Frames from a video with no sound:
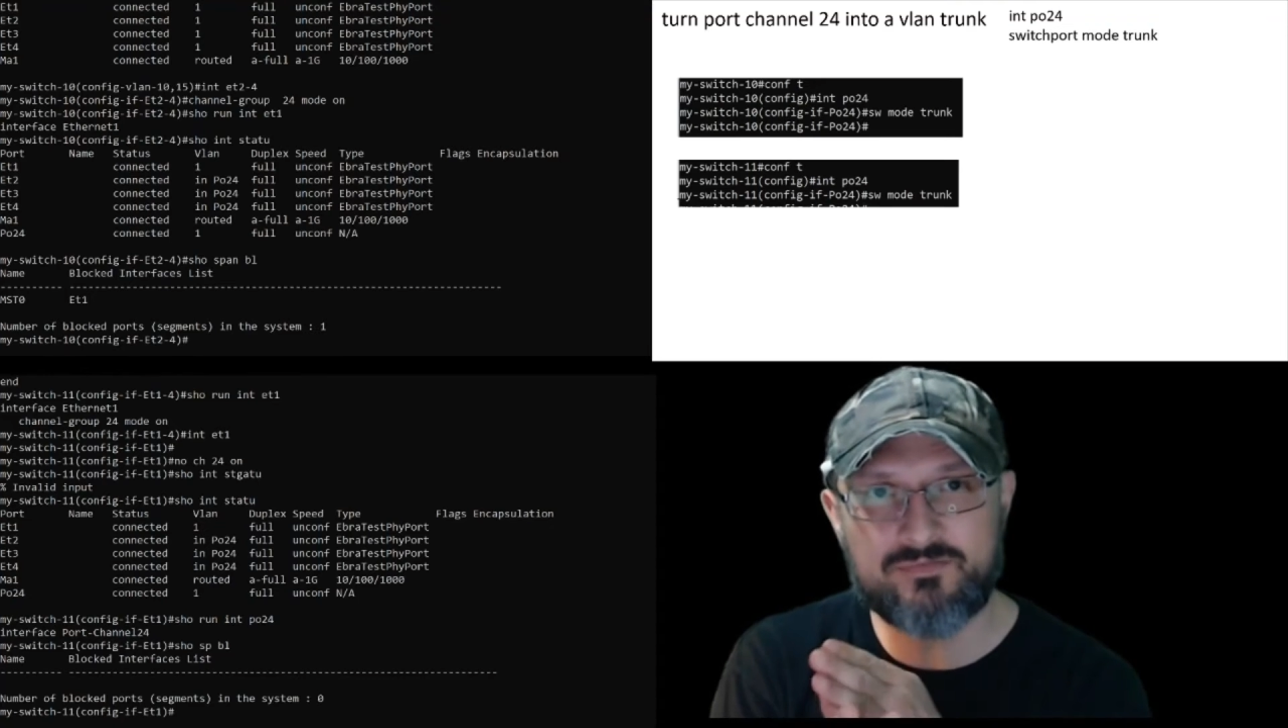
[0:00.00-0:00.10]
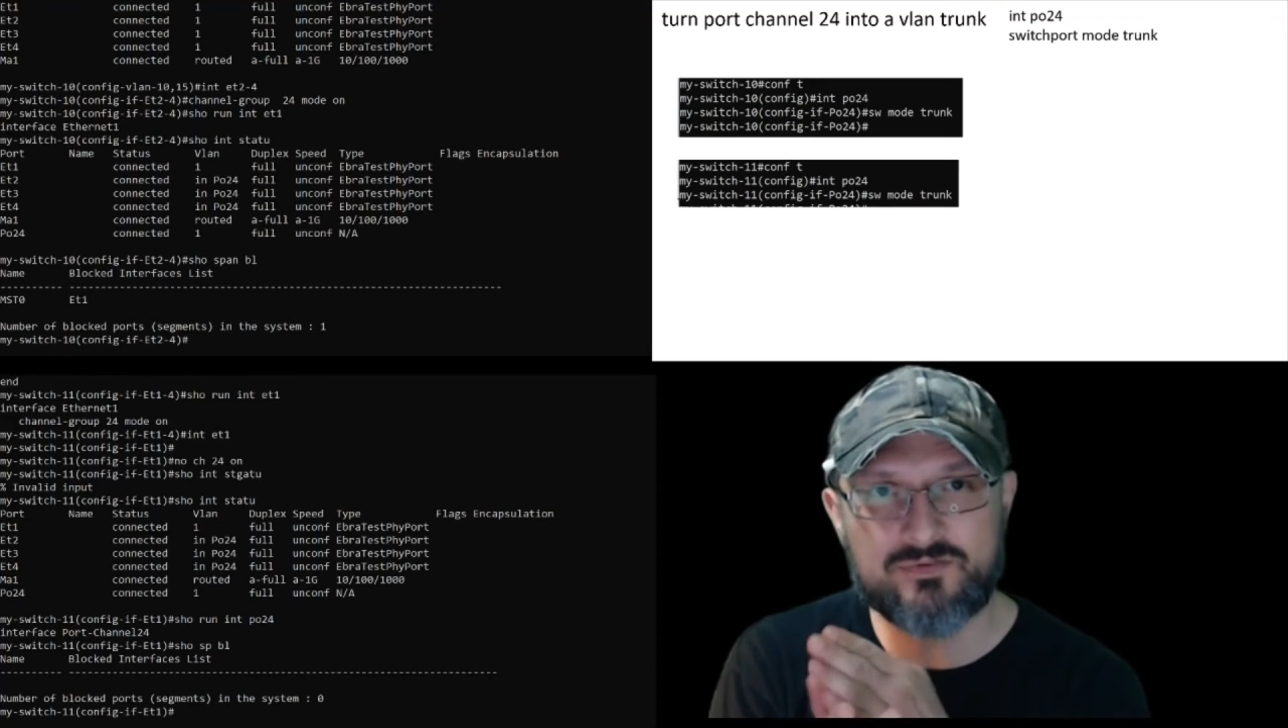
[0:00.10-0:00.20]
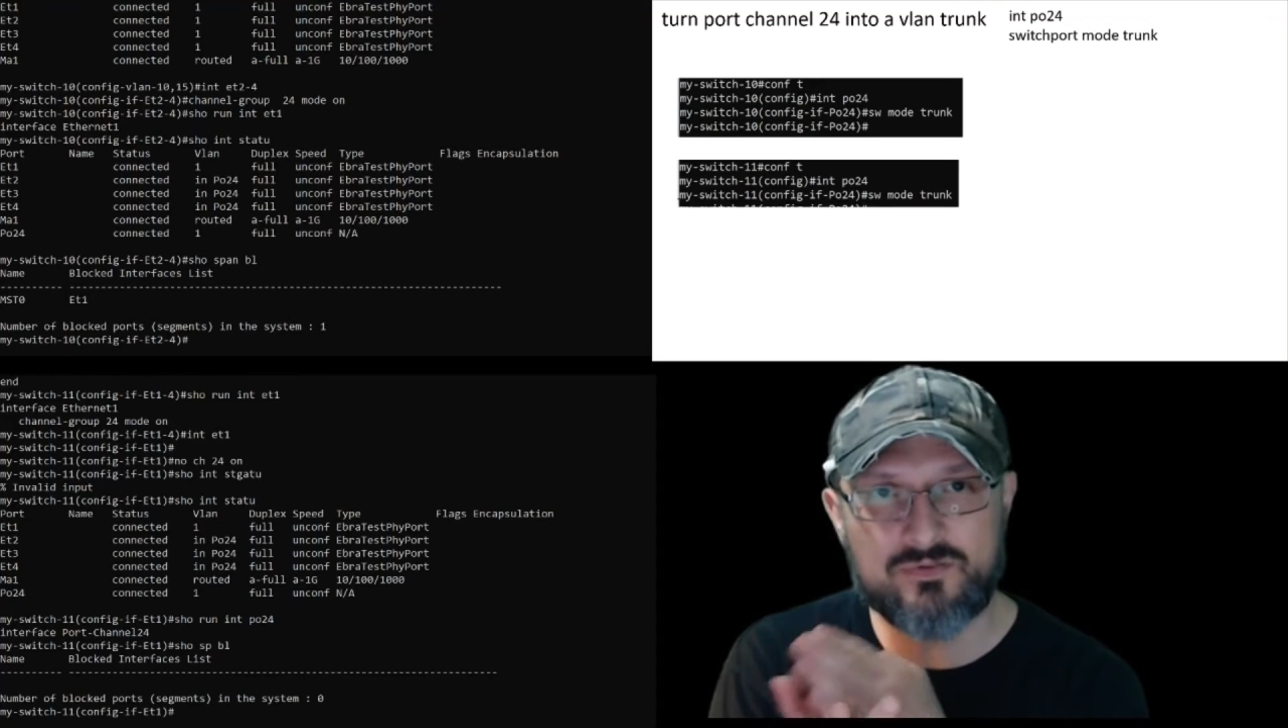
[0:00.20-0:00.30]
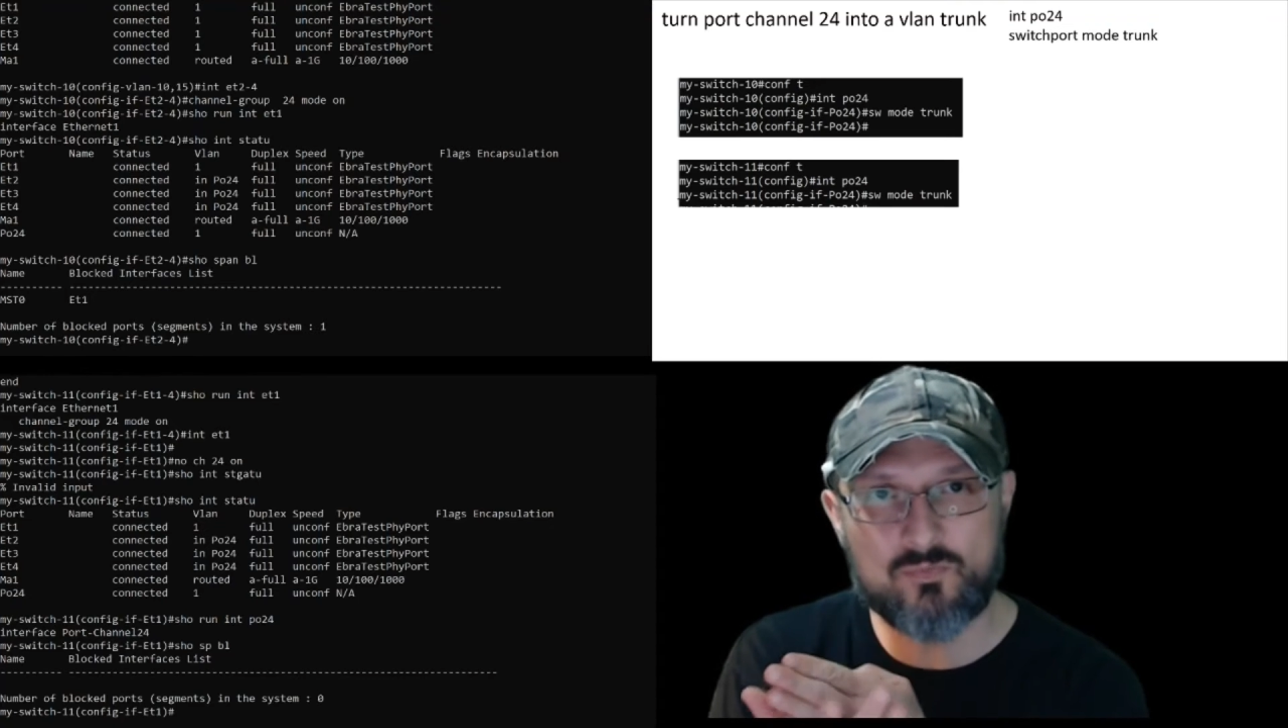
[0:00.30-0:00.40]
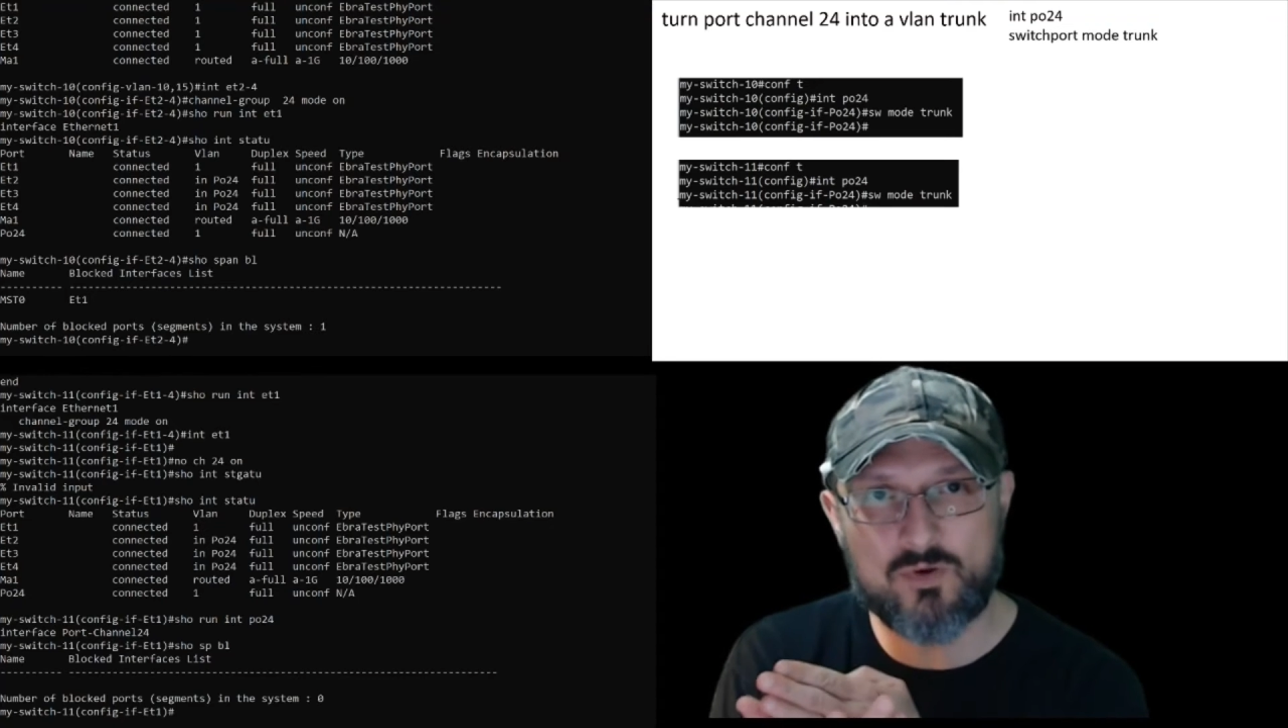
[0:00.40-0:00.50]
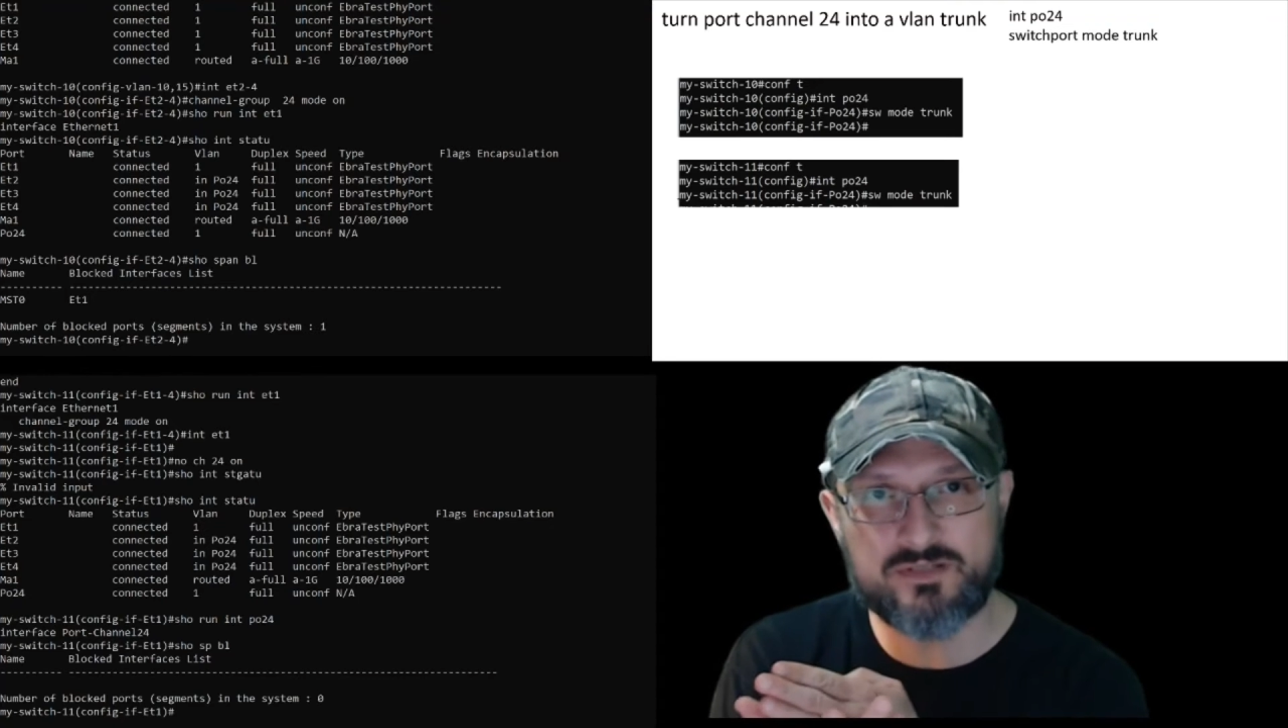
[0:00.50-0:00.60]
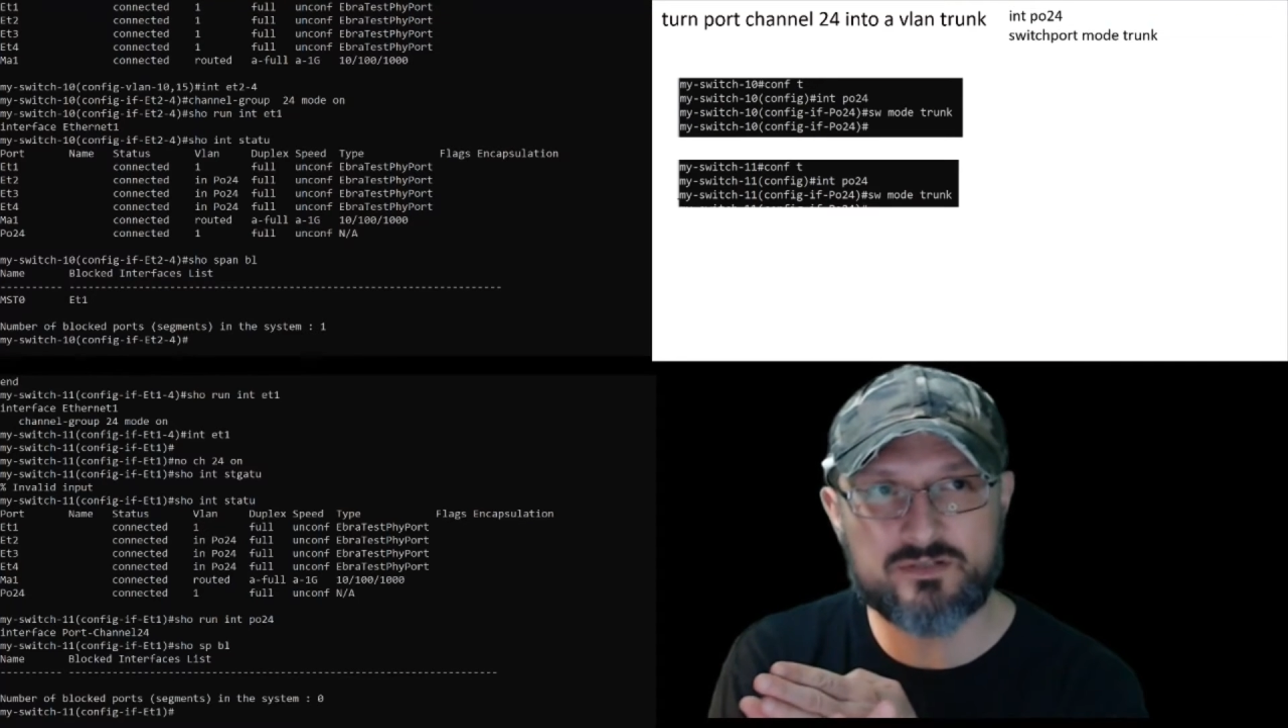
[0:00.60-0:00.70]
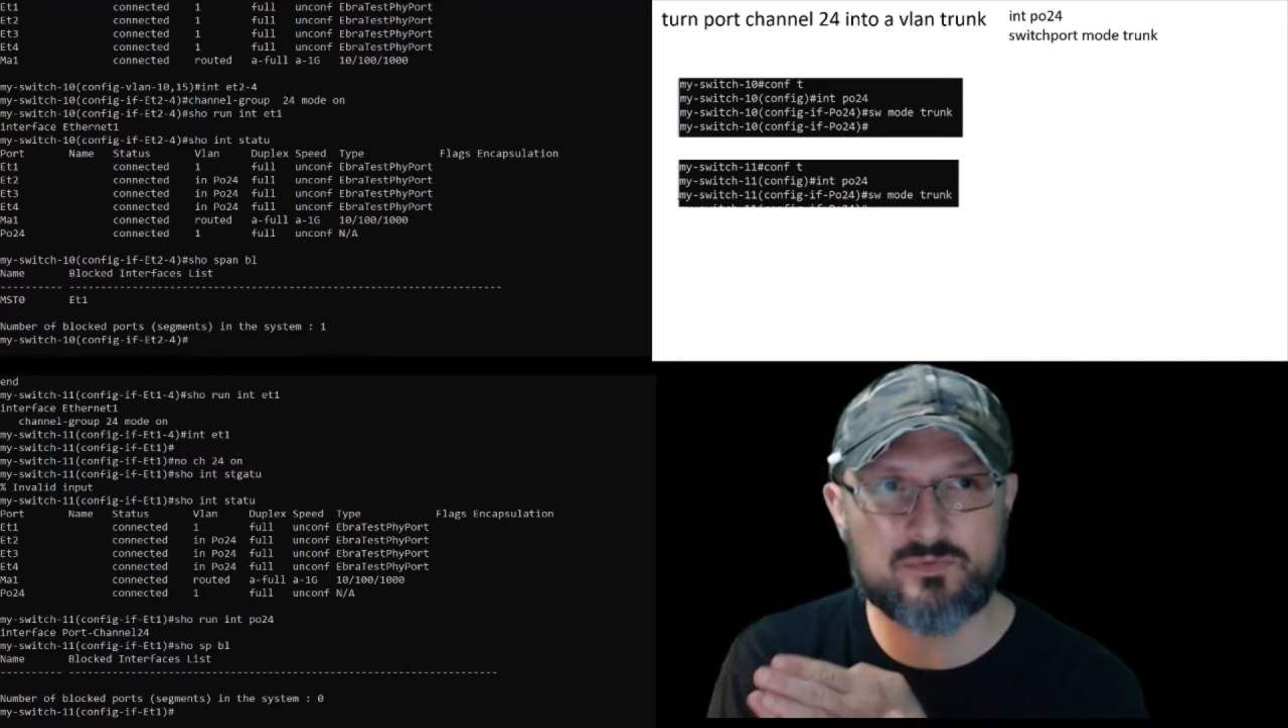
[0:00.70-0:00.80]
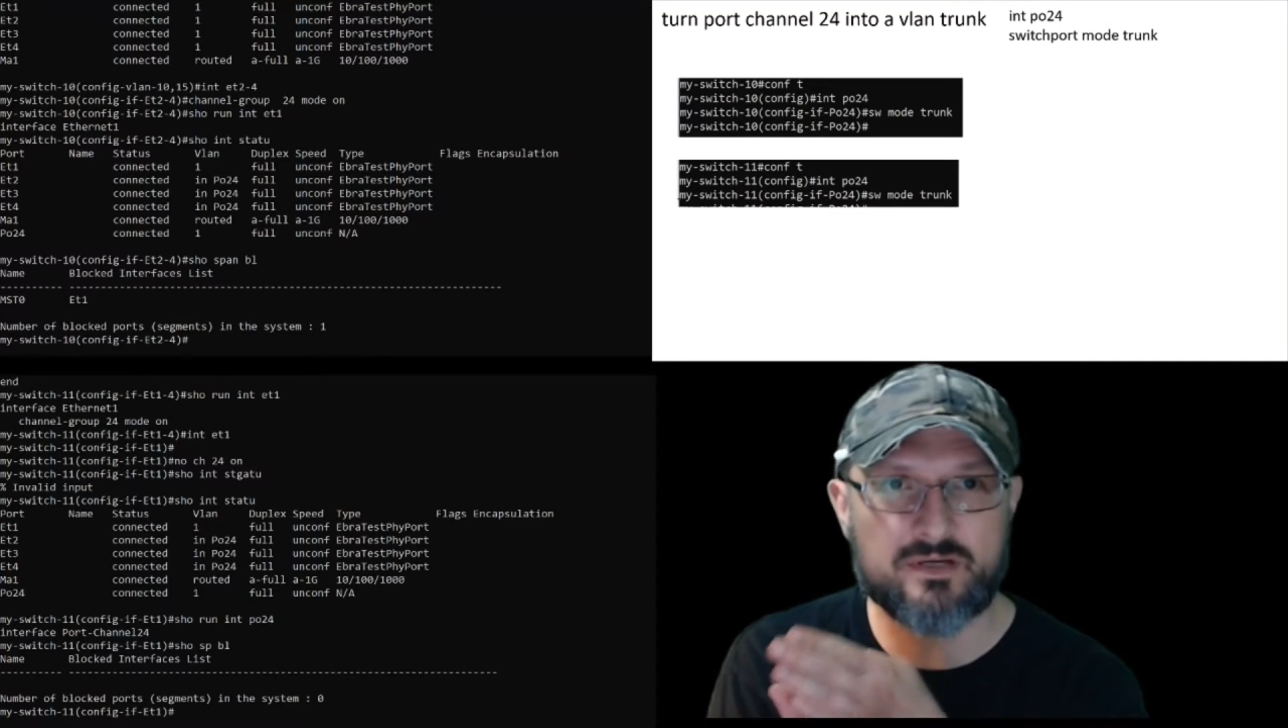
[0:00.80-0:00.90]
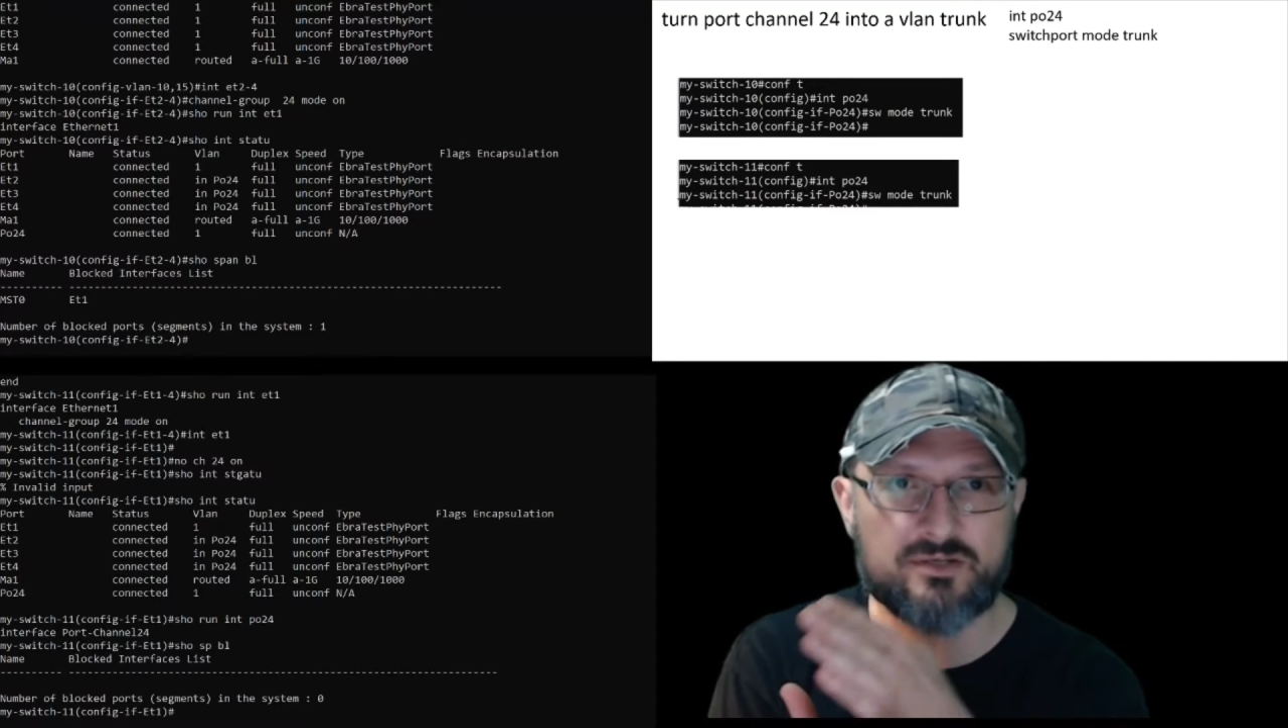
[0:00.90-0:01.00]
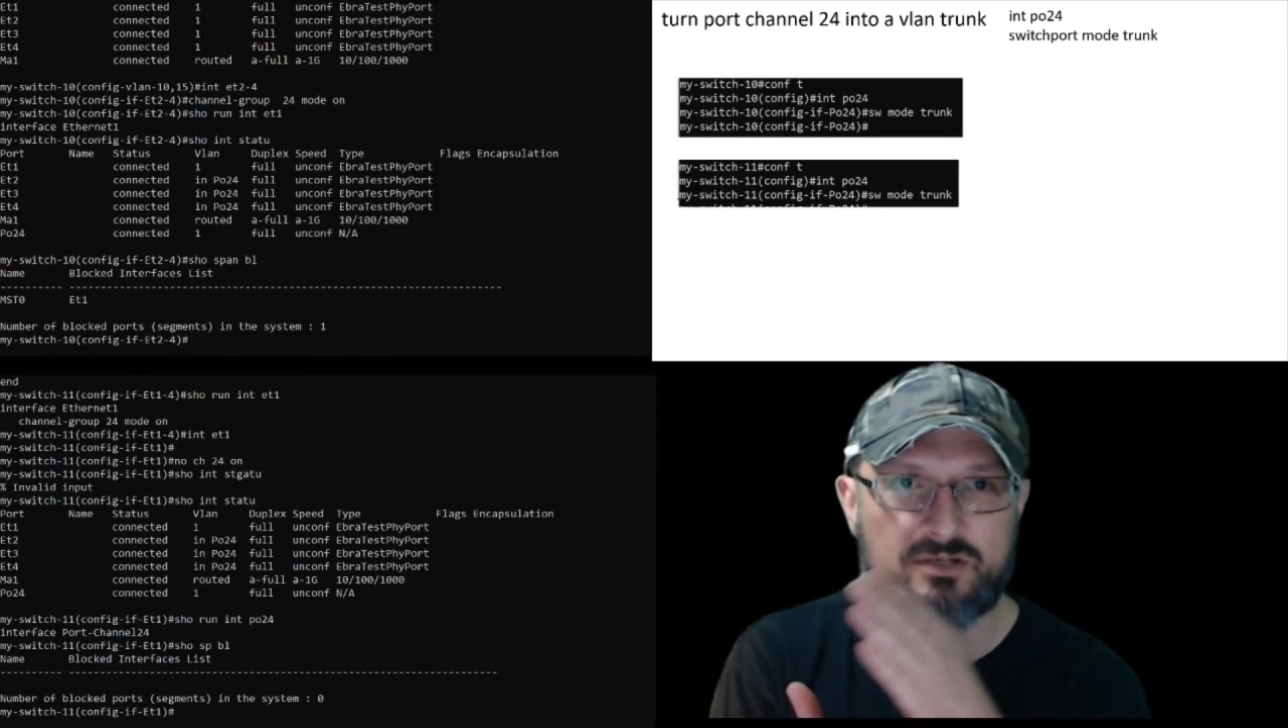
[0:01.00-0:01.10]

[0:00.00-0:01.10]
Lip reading: the one switch